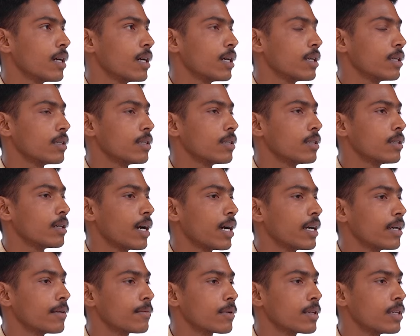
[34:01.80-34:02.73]
and I
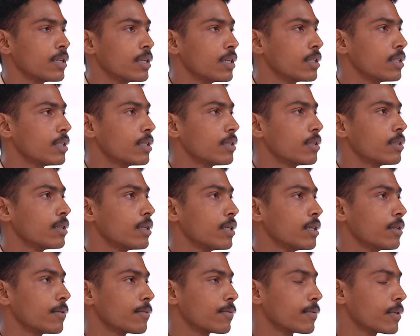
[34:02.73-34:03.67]
have cleared it
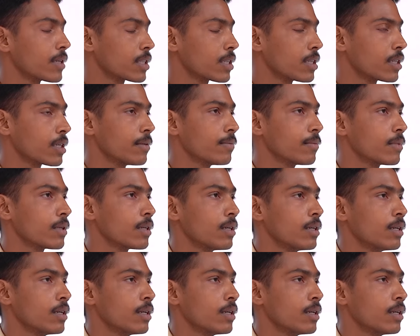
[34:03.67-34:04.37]
in first attempt.